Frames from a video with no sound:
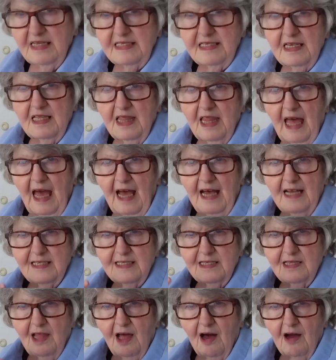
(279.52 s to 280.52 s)
it to
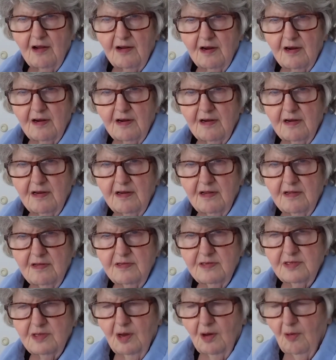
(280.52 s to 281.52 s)
last longer,
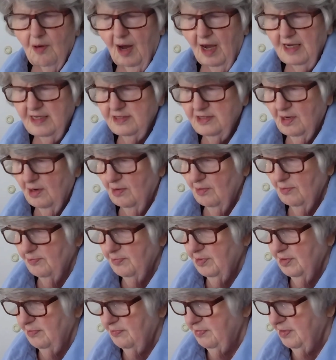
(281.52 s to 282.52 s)
so I don't
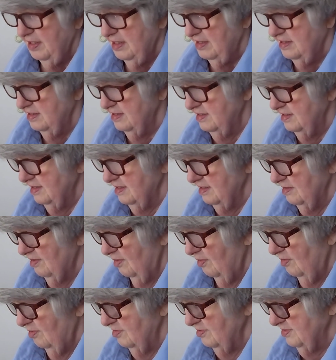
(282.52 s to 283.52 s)
put pins and
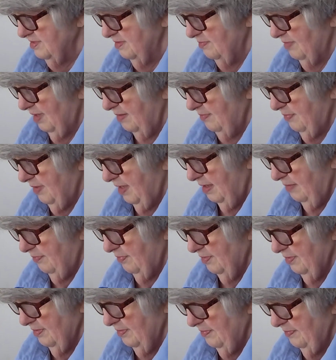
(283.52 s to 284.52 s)
holes in my
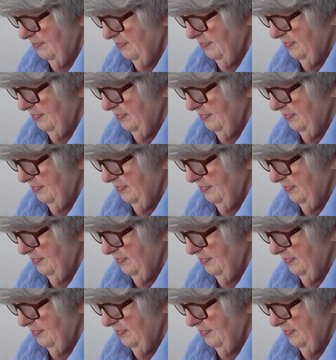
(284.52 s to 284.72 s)
paper.